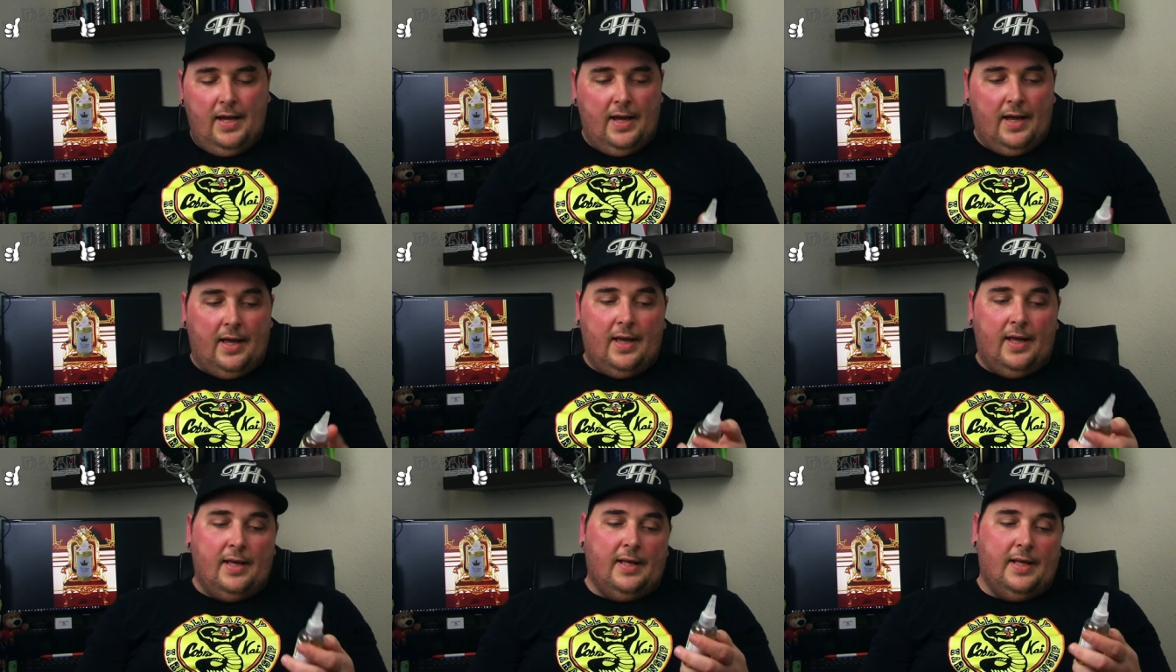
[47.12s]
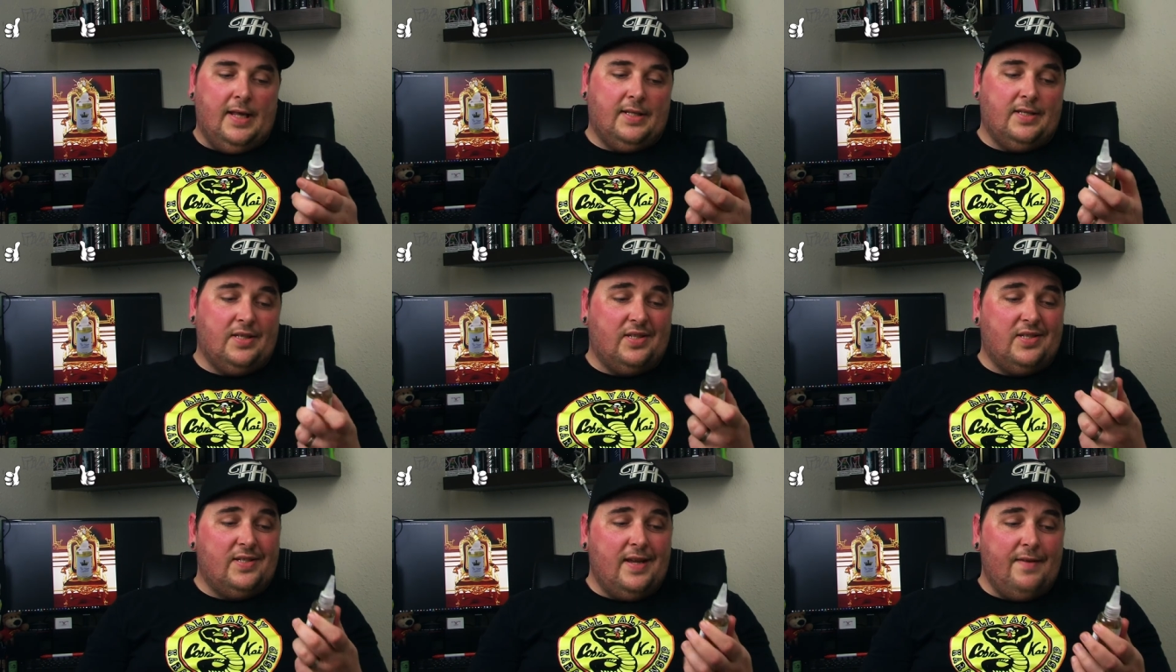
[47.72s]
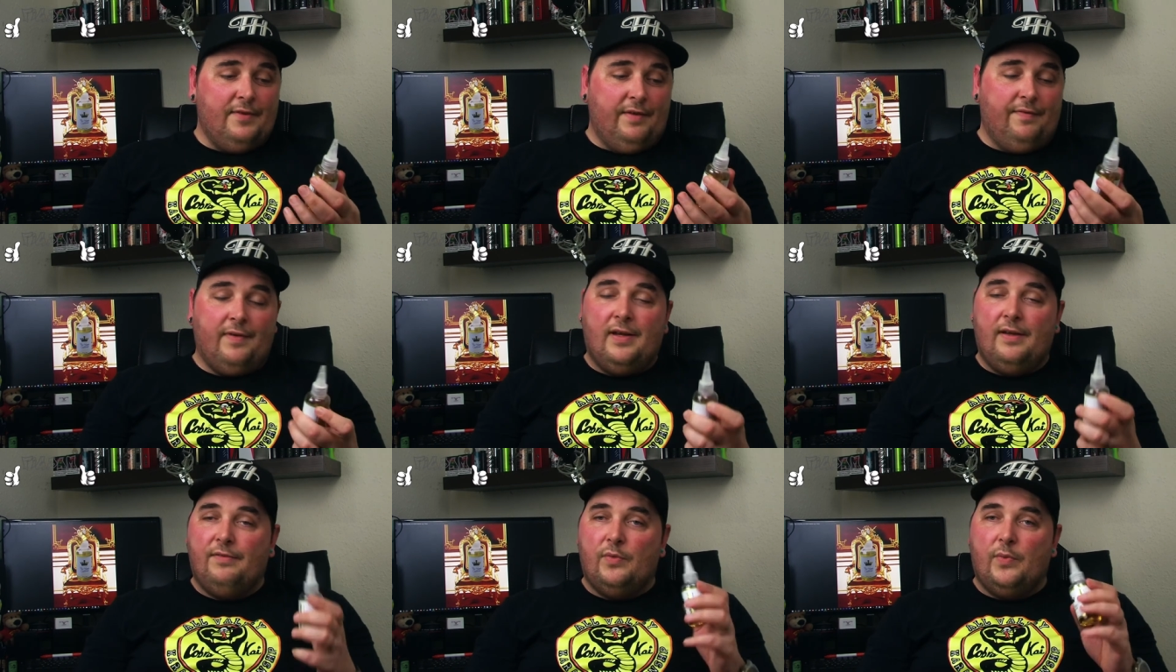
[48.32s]
Uh, it's a
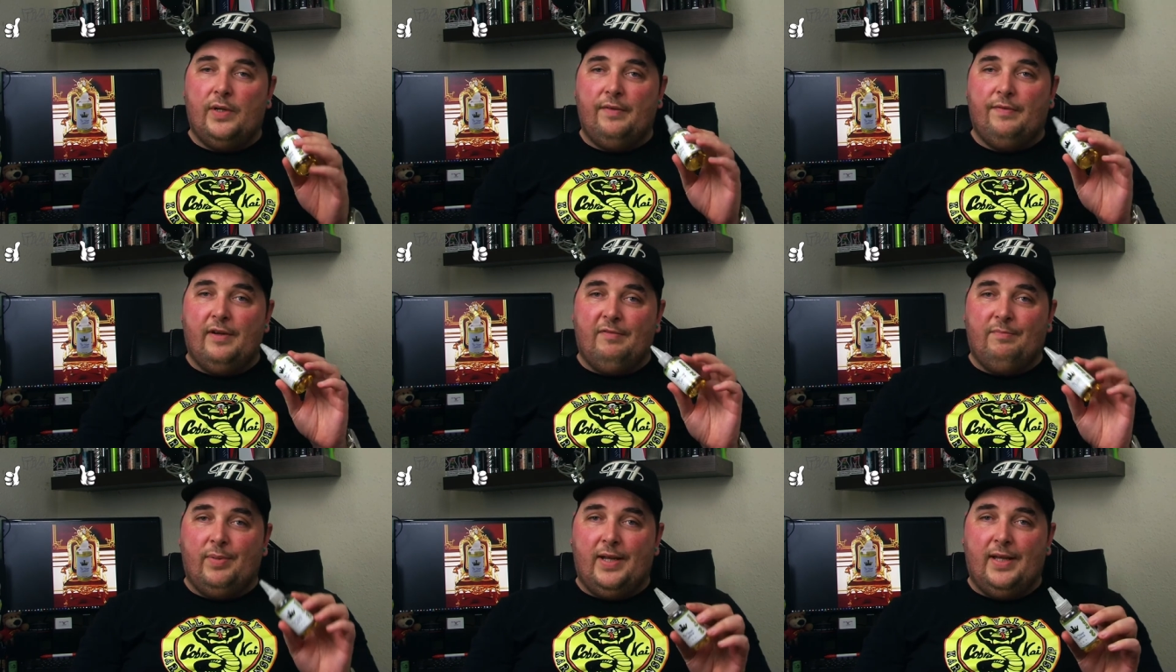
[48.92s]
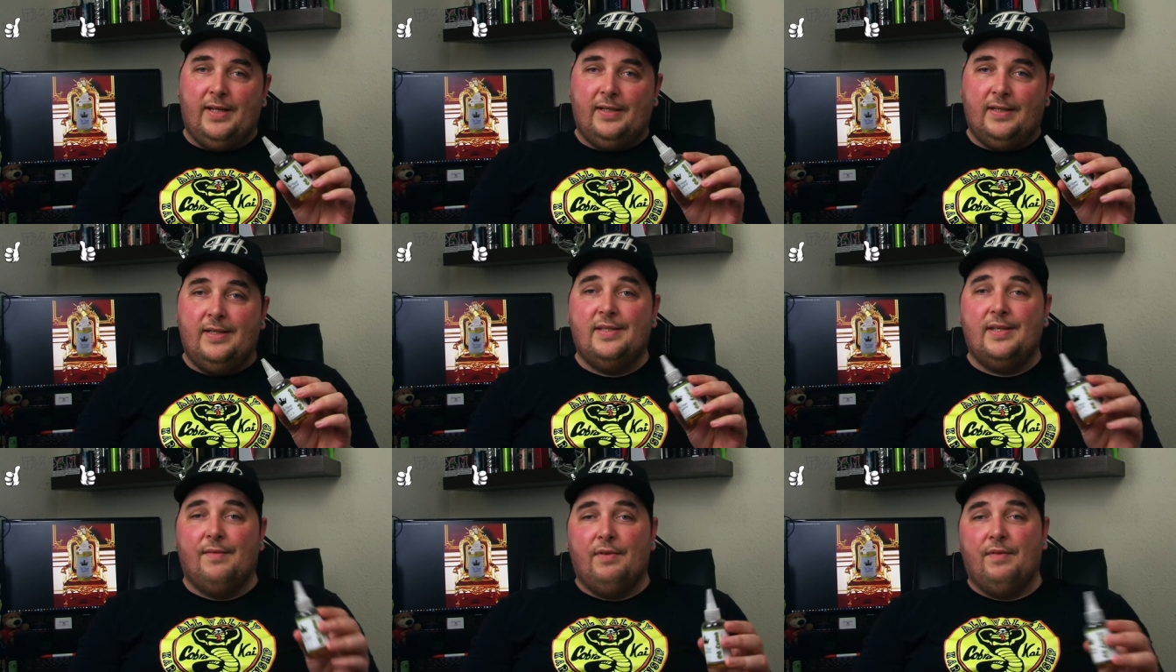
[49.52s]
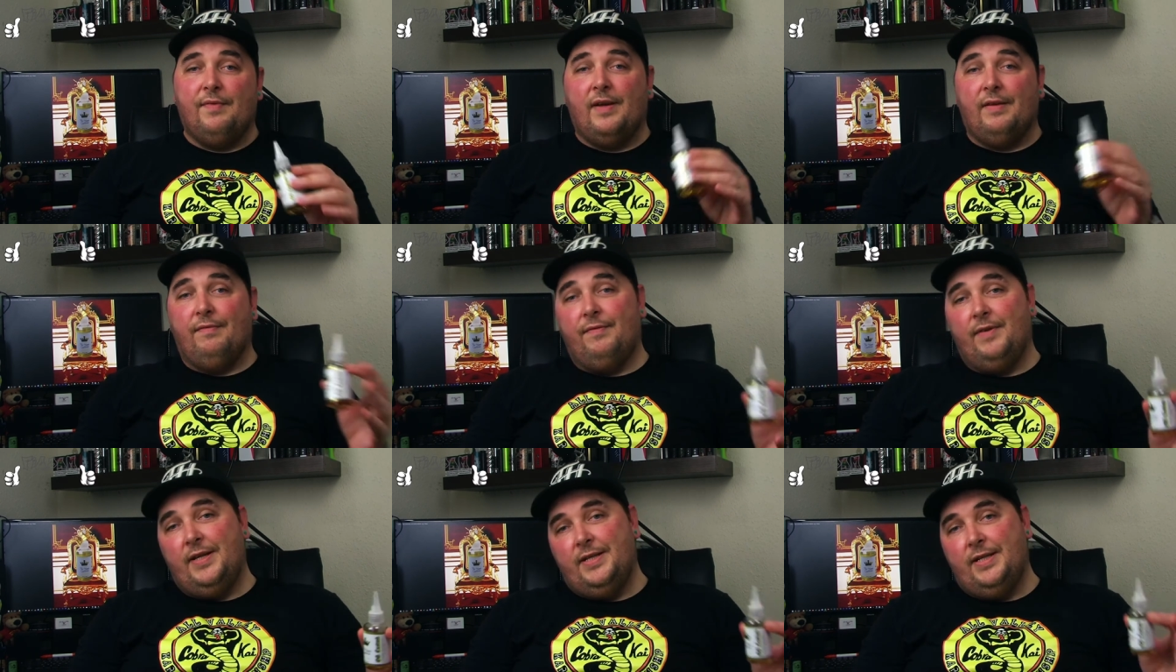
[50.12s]
75-25 blend, 75
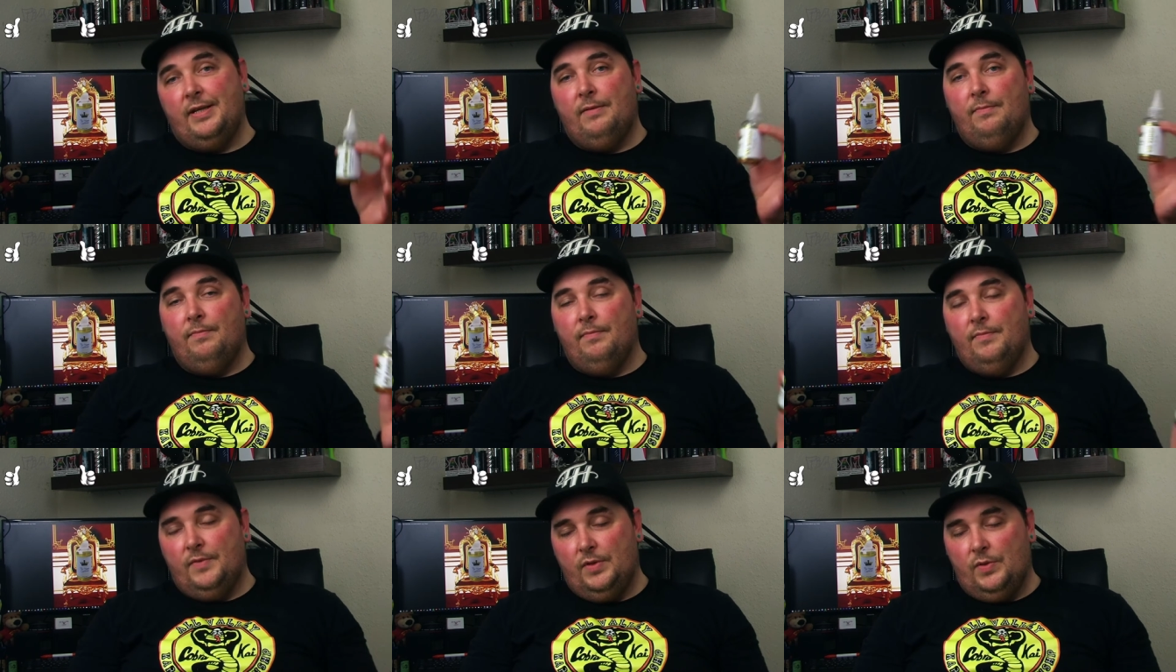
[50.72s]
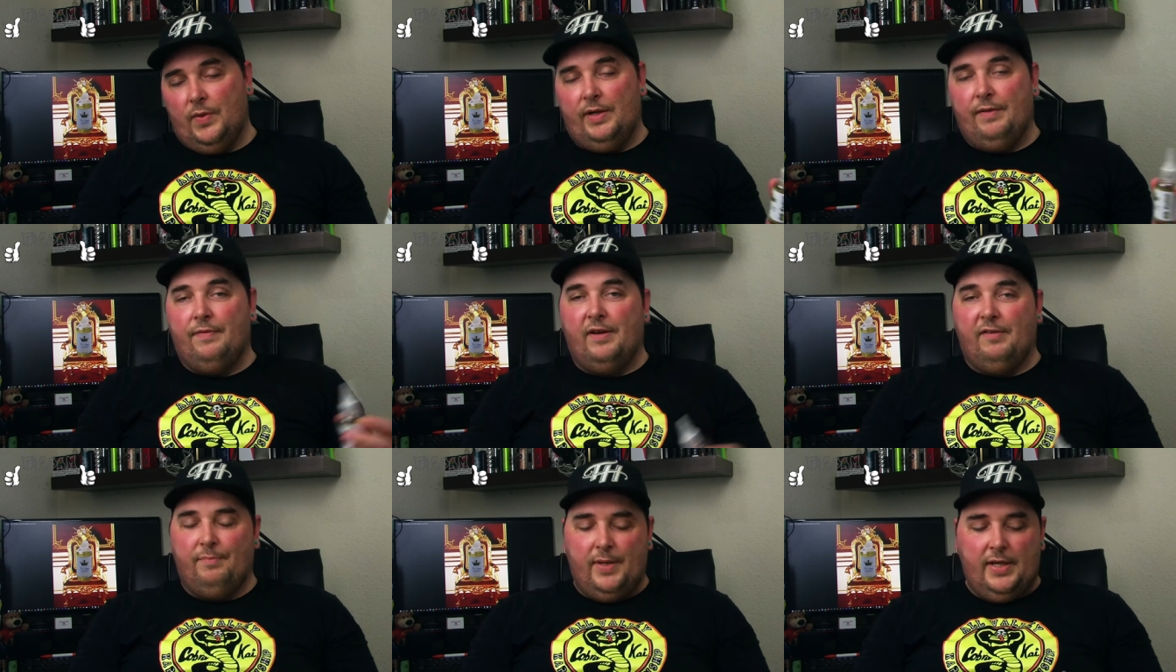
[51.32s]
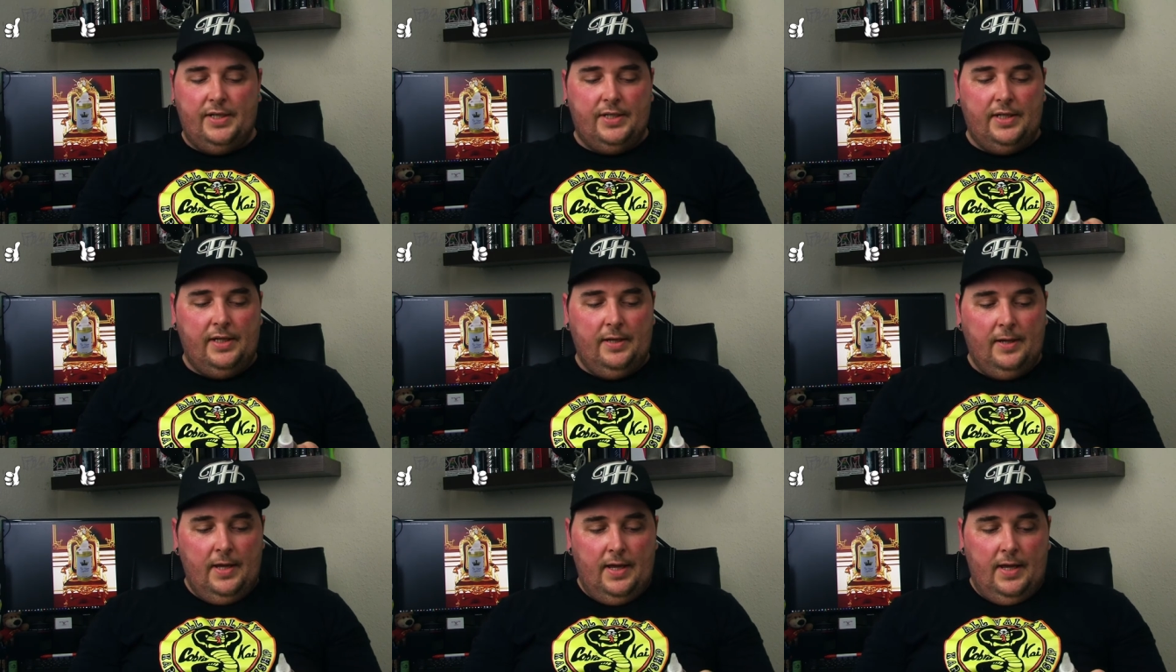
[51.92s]
VG, 25 PG.